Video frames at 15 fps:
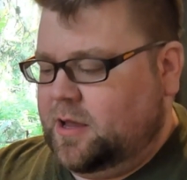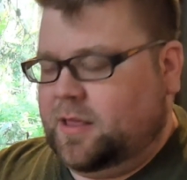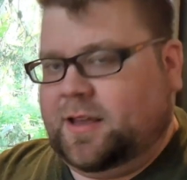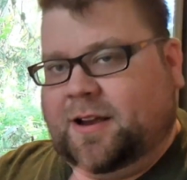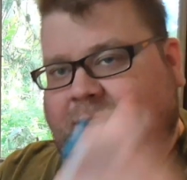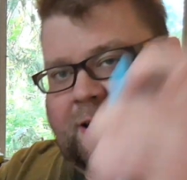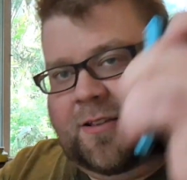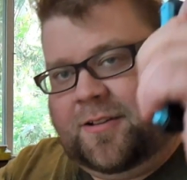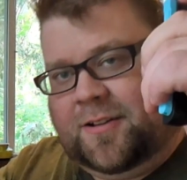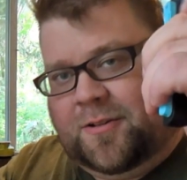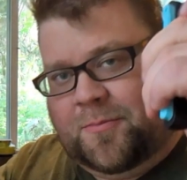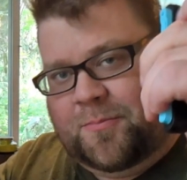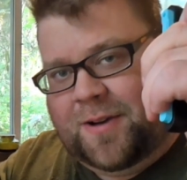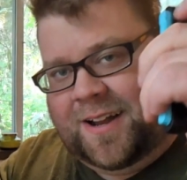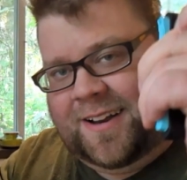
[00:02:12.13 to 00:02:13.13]
Got the little
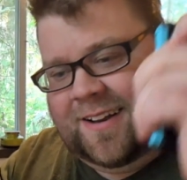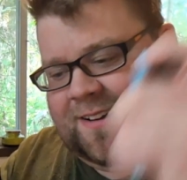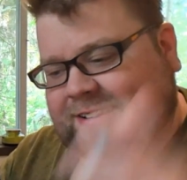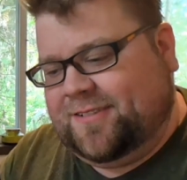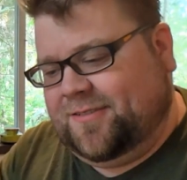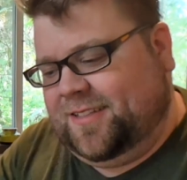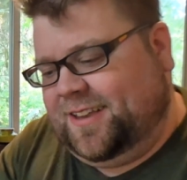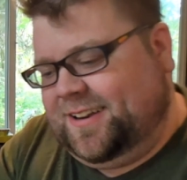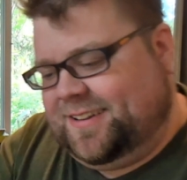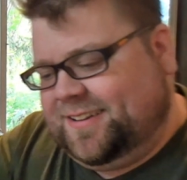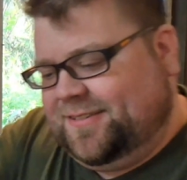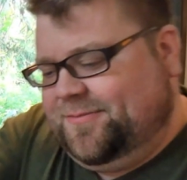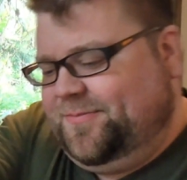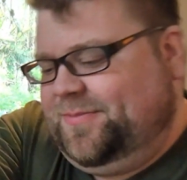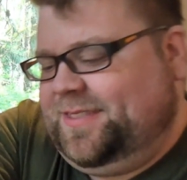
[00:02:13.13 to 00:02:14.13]
buttons to release
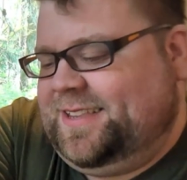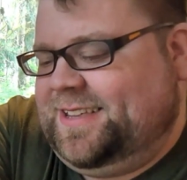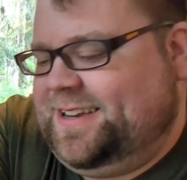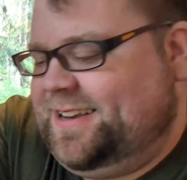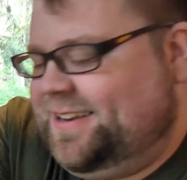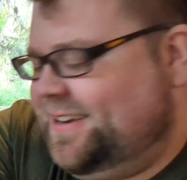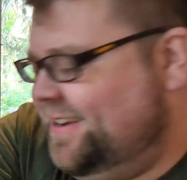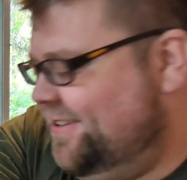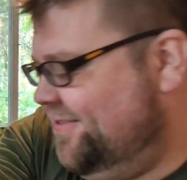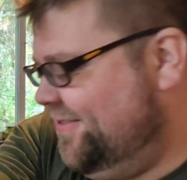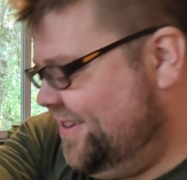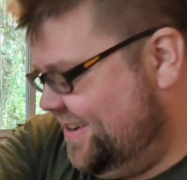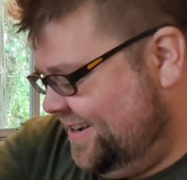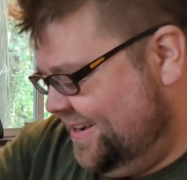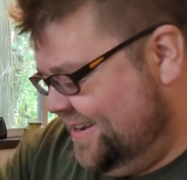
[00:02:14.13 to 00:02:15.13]
them. That's kind of
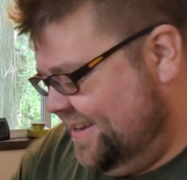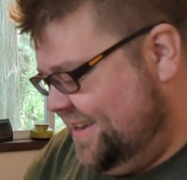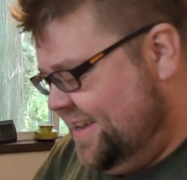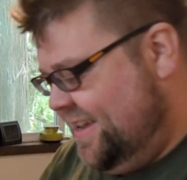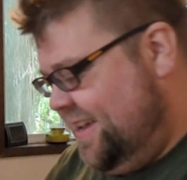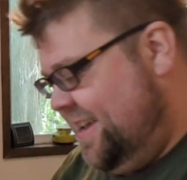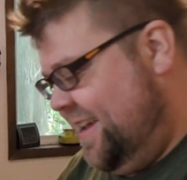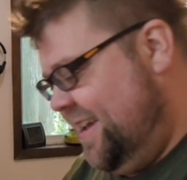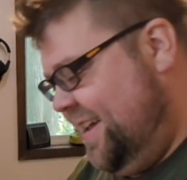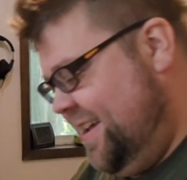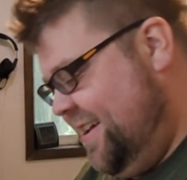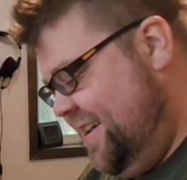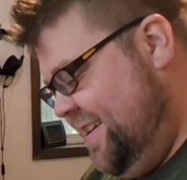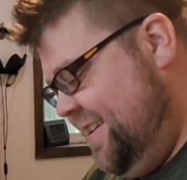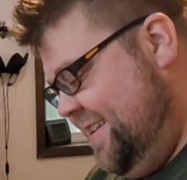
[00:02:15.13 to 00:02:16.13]
fun.
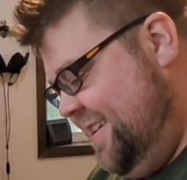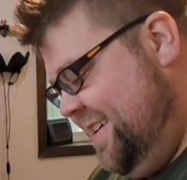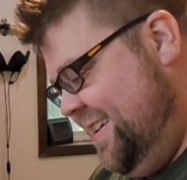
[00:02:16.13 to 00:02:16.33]
And